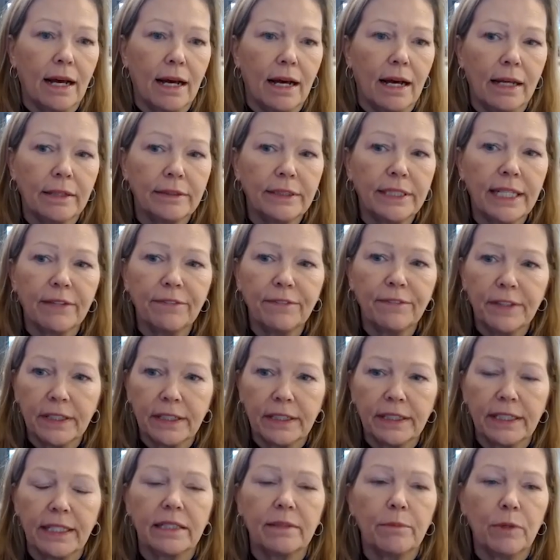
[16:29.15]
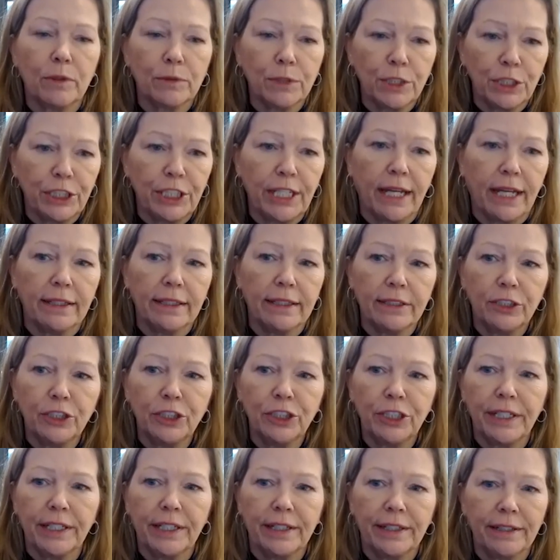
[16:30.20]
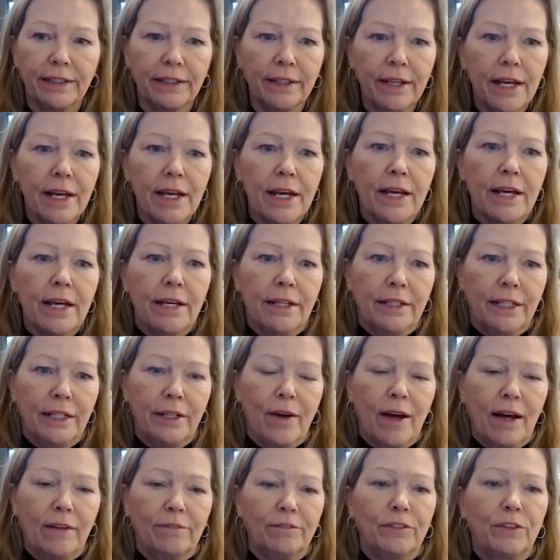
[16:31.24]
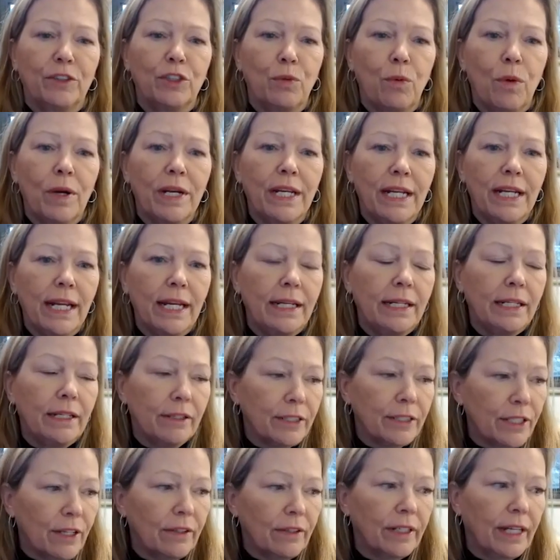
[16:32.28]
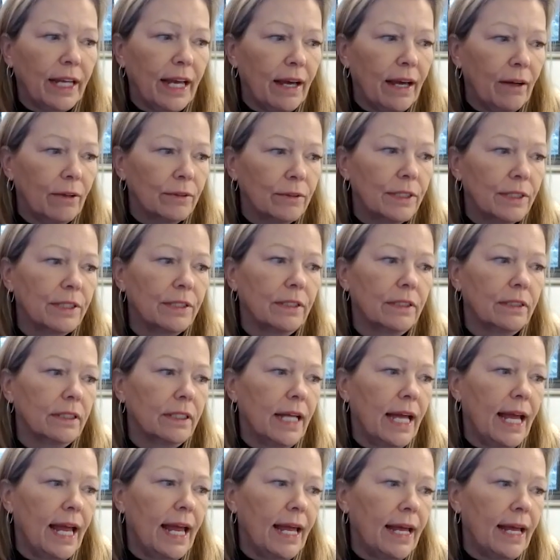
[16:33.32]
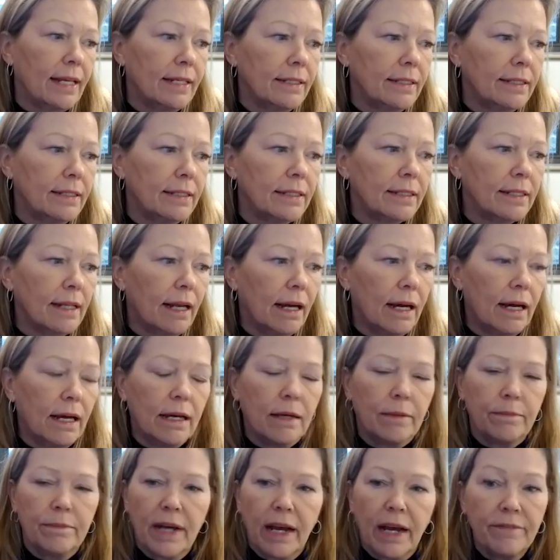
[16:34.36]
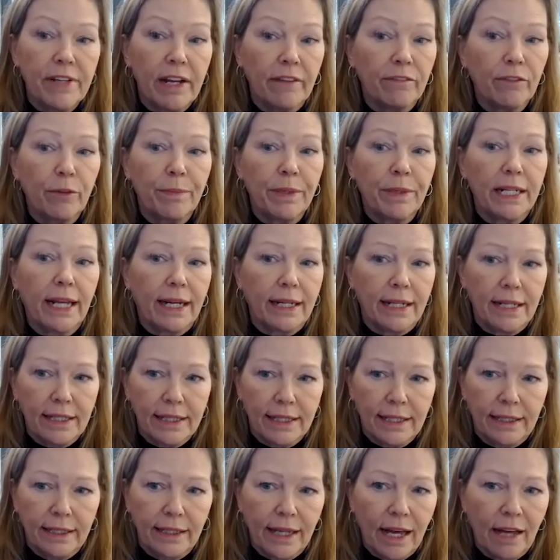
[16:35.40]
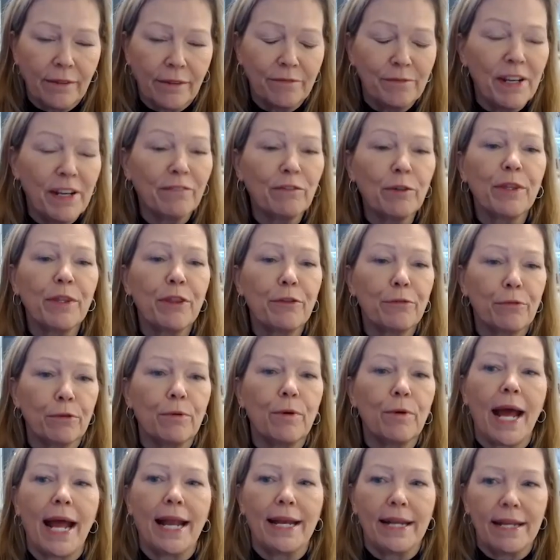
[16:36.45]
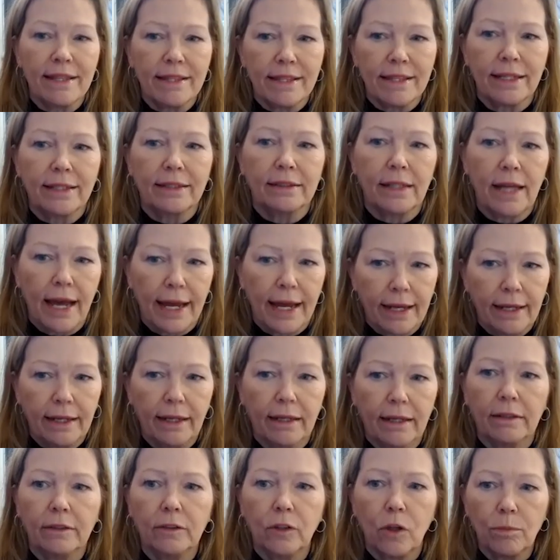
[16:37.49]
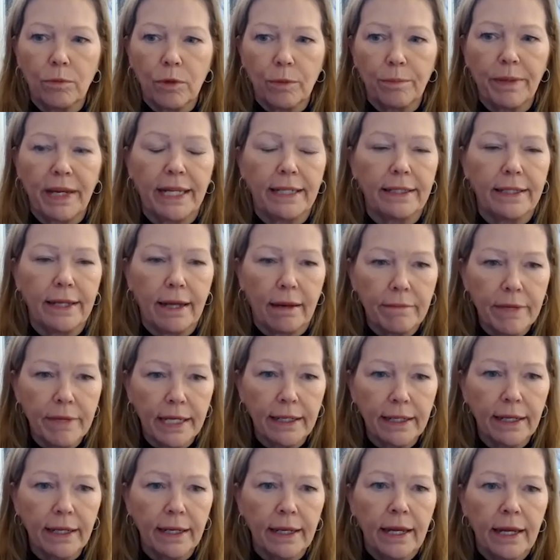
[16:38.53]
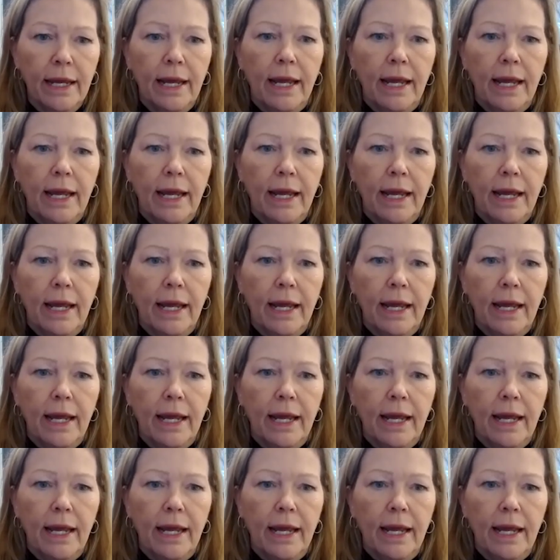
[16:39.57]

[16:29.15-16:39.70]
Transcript: definitely the most challenging, you know, I have 28 years on council, and I've never been through anything like a global pandemic.